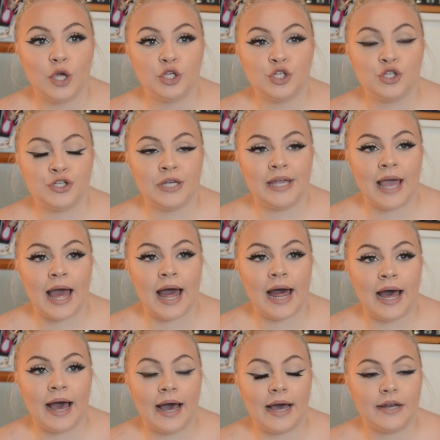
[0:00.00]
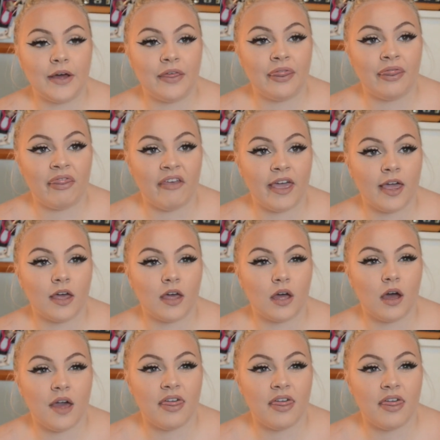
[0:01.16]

she had, I think